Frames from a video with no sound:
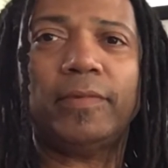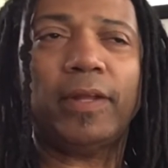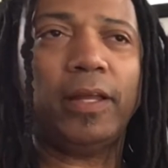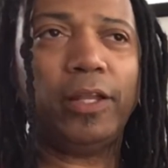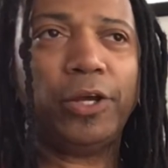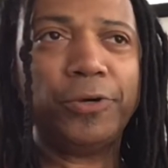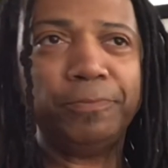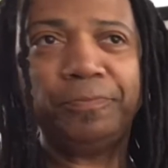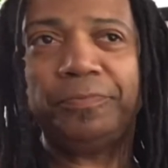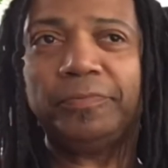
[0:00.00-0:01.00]
Hello.
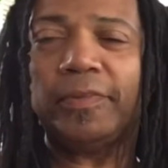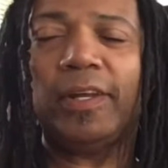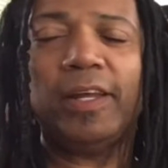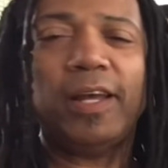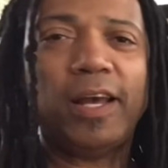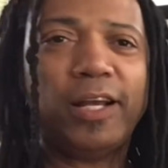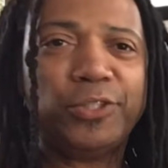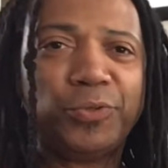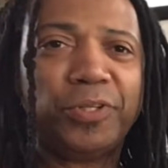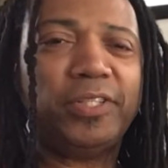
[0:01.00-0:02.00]
I just
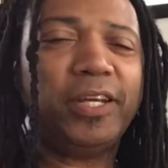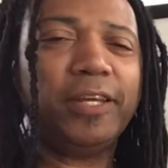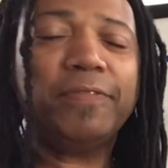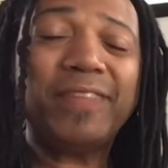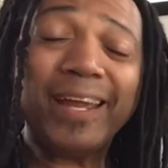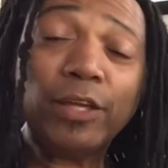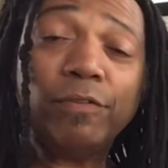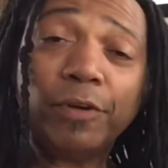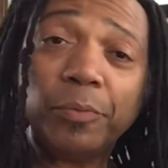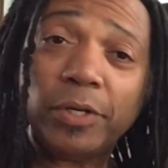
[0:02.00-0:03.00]
want to tell you thank you
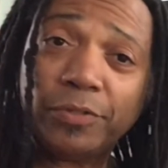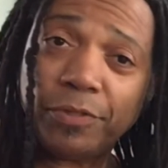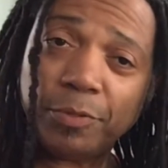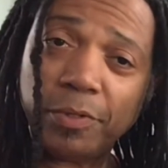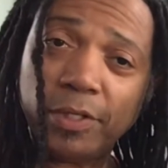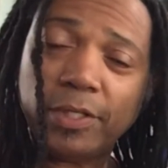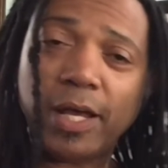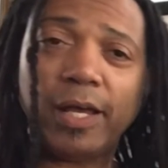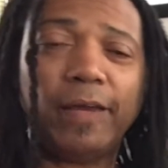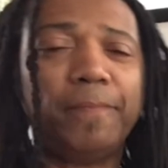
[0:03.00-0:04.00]
very much for spending
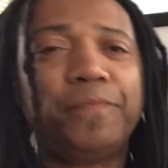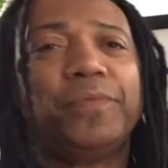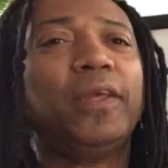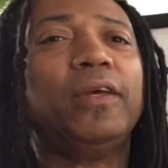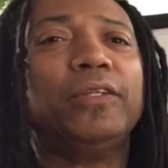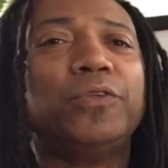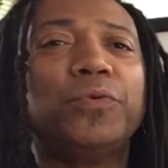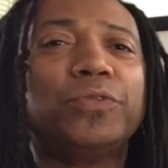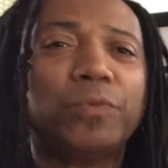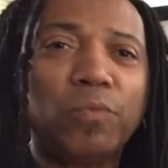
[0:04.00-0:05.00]
time doing
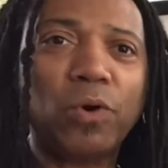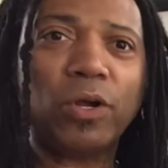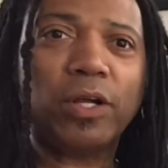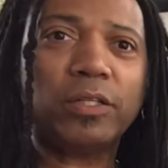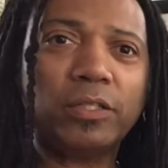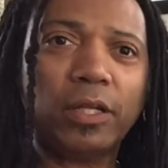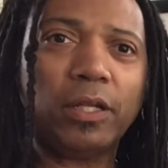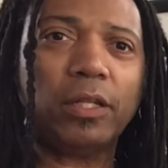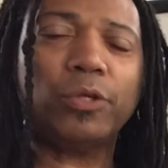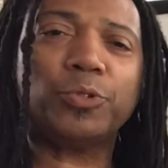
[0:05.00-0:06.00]
some work and sending in
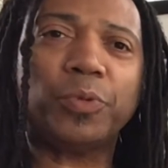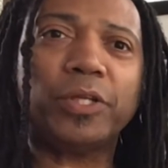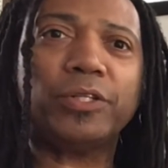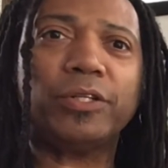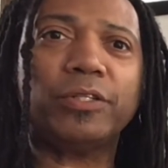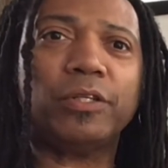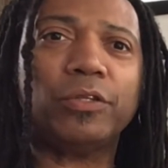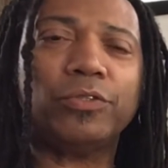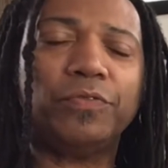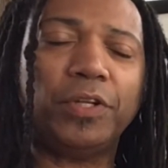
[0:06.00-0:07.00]
those pictures and
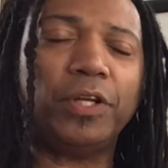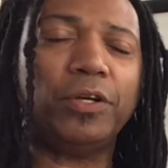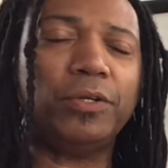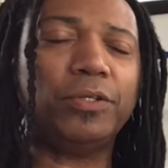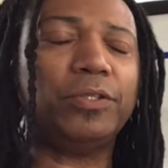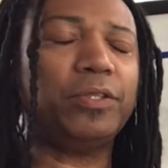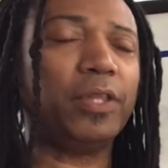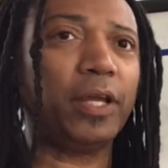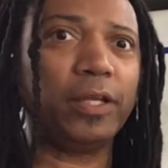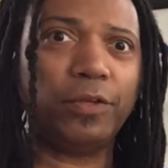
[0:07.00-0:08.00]
those videos.
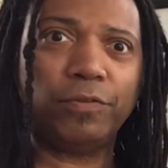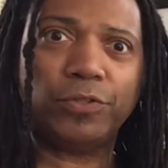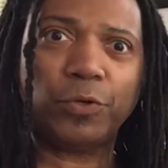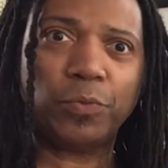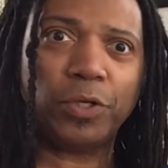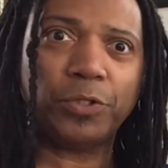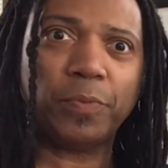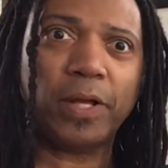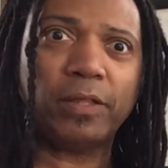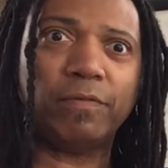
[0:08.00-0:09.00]
Thank you so much
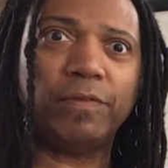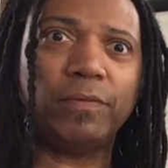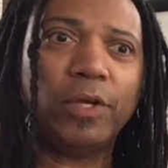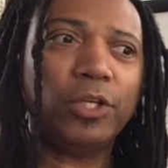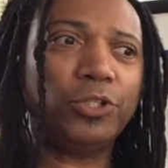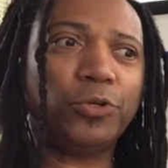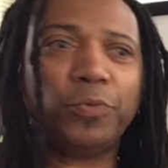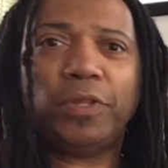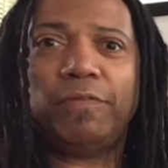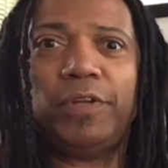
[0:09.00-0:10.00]
about showing me
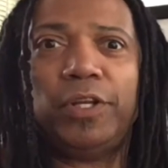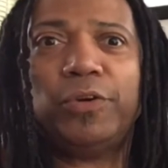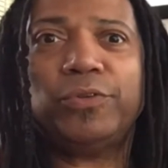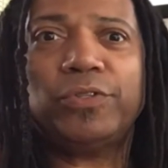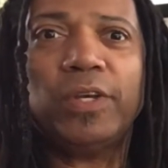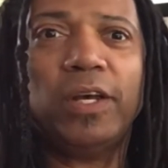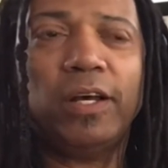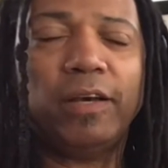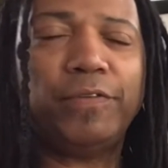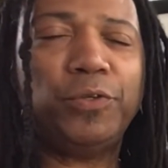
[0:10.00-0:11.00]
the videos
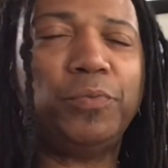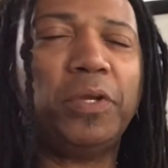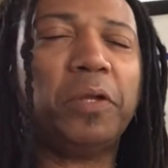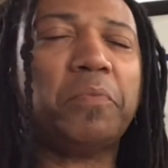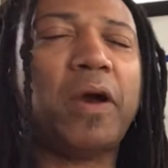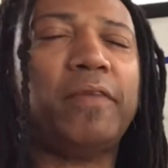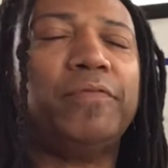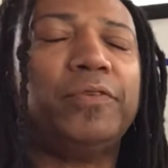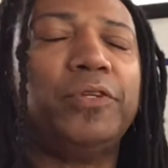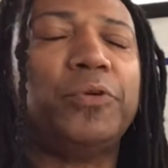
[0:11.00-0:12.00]
of you being
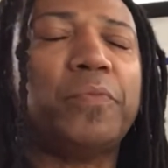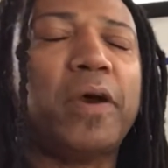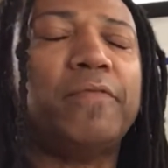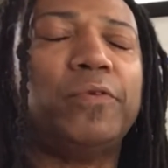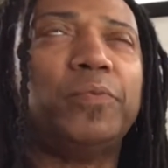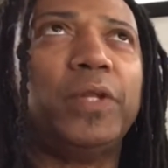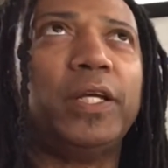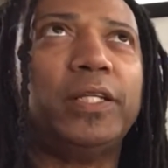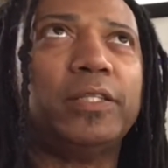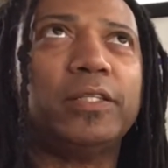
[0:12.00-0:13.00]
mindful in your mindful
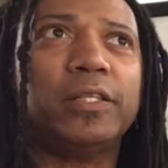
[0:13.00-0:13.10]
place.